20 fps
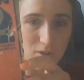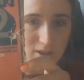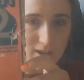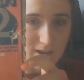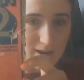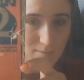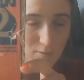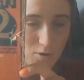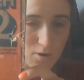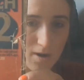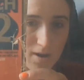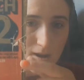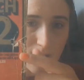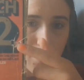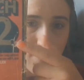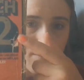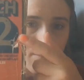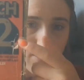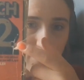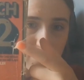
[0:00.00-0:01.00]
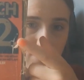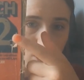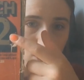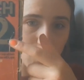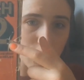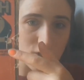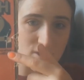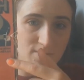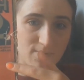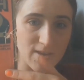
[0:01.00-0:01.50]
anymore, but it's got
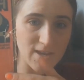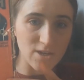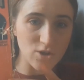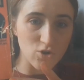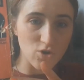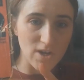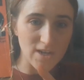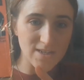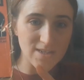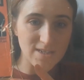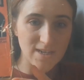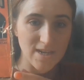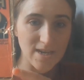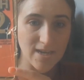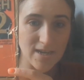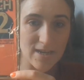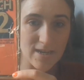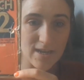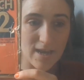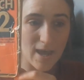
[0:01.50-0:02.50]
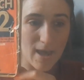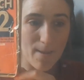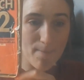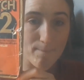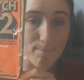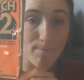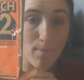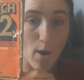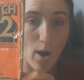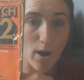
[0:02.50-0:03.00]
lots of interesting
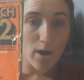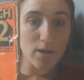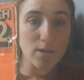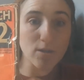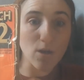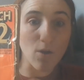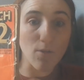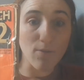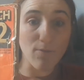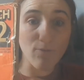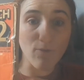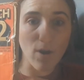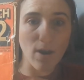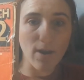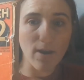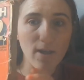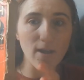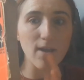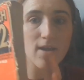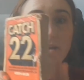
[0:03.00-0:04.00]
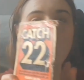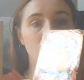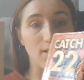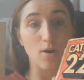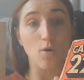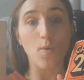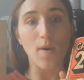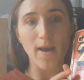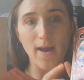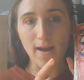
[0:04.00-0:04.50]
marks on the front and
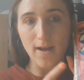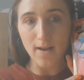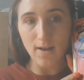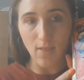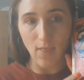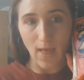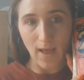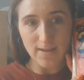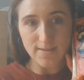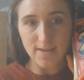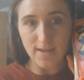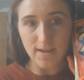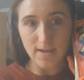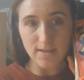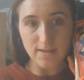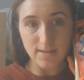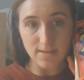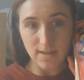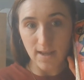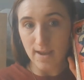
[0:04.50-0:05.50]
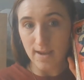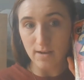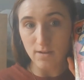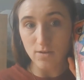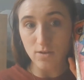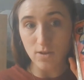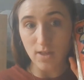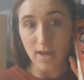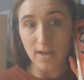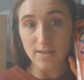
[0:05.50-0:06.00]
quite a classic design.
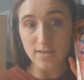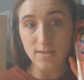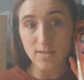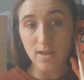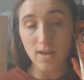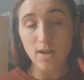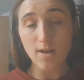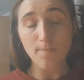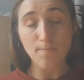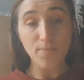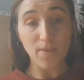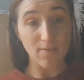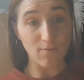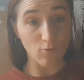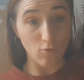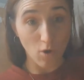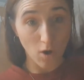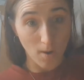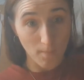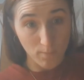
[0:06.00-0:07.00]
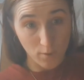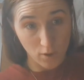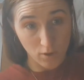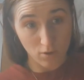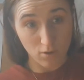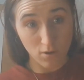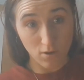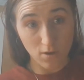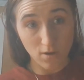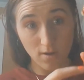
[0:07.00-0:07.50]
So that's, if you've got a
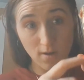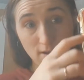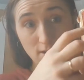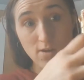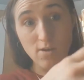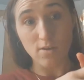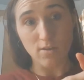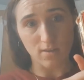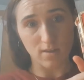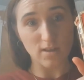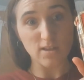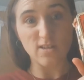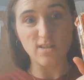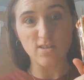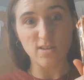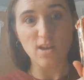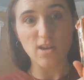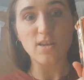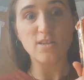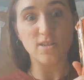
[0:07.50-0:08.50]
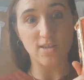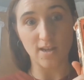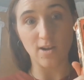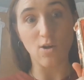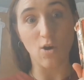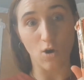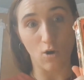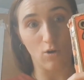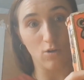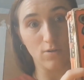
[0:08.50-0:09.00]
book that's seen it
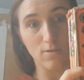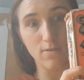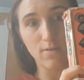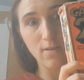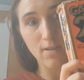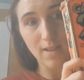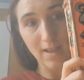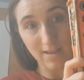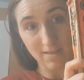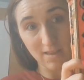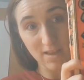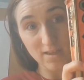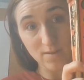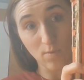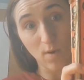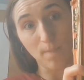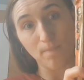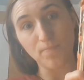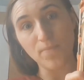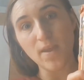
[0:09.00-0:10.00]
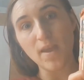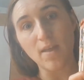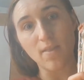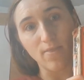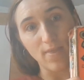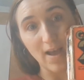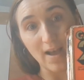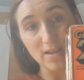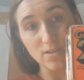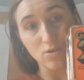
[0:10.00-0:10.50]
all, like this one,
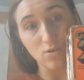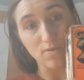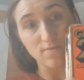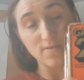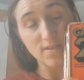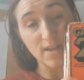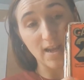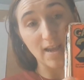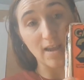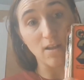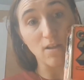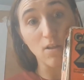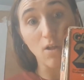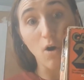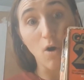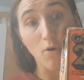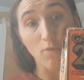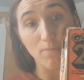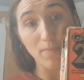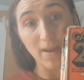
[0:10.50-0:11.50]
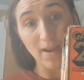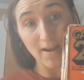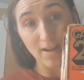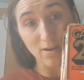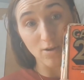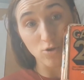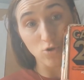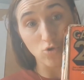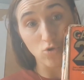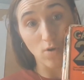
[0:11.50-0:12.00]
that sort of style of painting
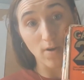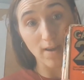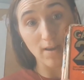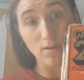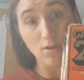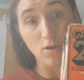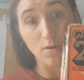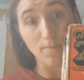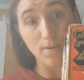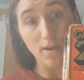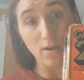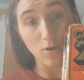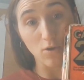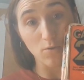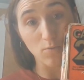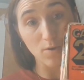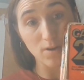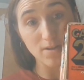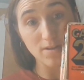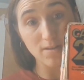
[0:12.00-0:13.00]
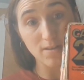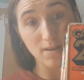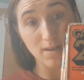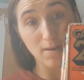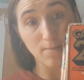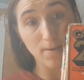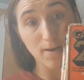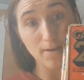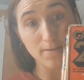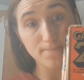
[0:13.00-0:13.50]
or drawing could be a good one to think
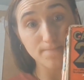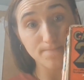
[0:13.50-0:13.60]
about.